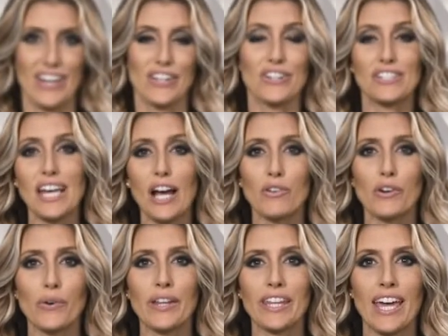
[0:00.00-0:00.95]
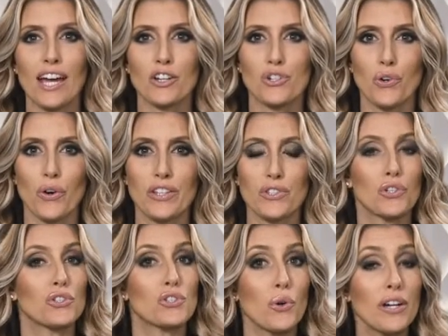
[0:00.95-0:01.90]
Your sacroiliac joints
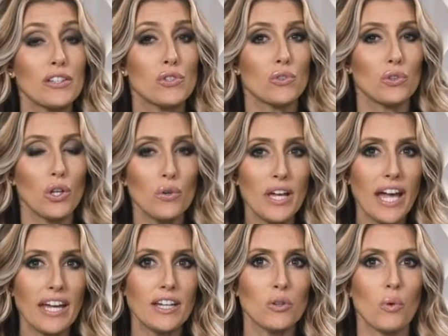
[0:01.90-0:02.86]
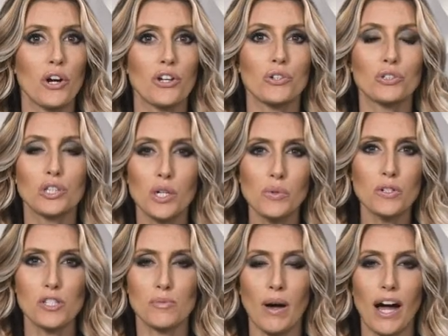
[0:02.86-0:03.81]
are joints located where your lower
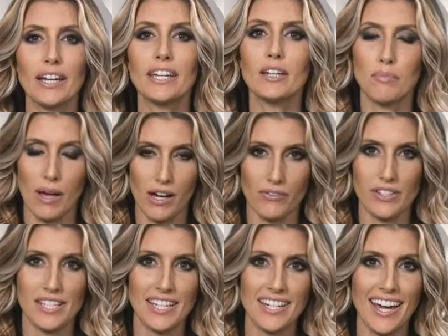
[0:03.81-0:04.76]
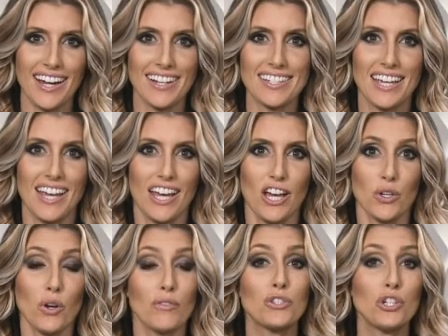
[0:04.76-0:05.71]
spine and pelvis connect.
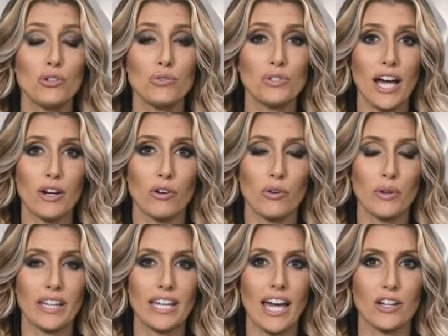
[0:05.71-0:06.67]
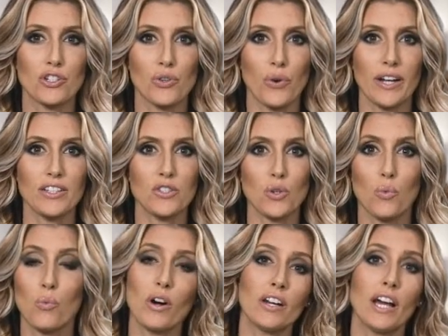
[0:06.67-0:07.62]
You have two sacroiliac joints,
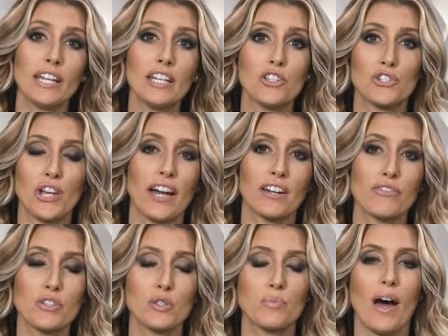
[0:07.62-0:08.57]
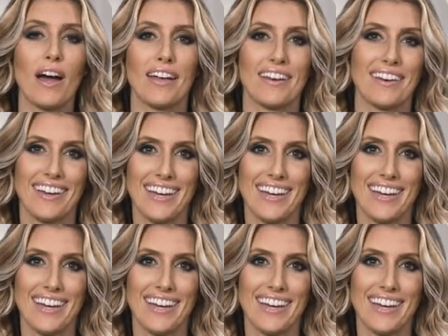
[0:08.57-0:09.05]
one on each side of the spine.